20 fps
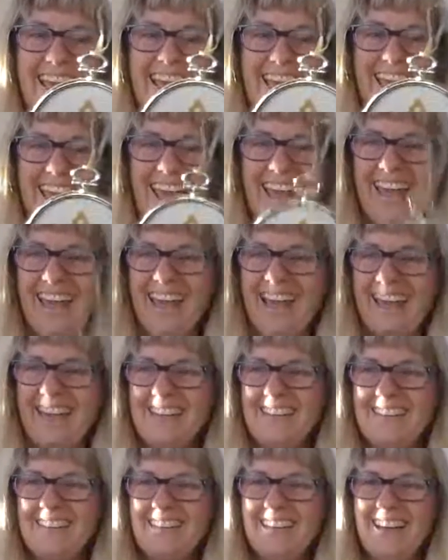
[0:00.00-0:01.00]

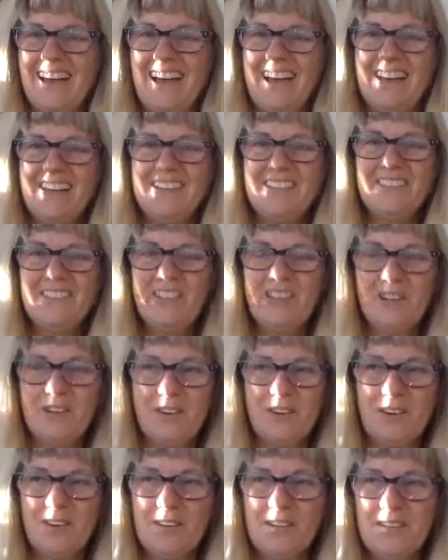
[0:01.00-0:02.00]
And I
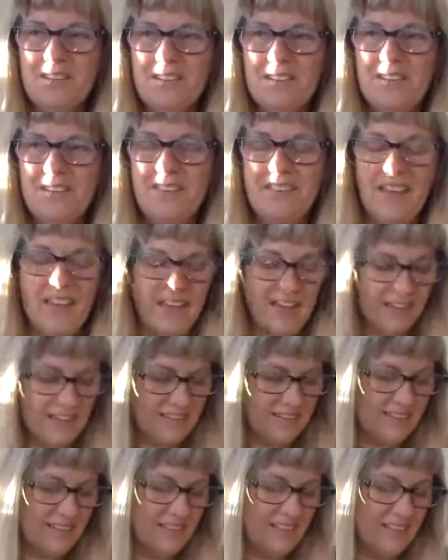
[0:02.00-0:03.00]
learned that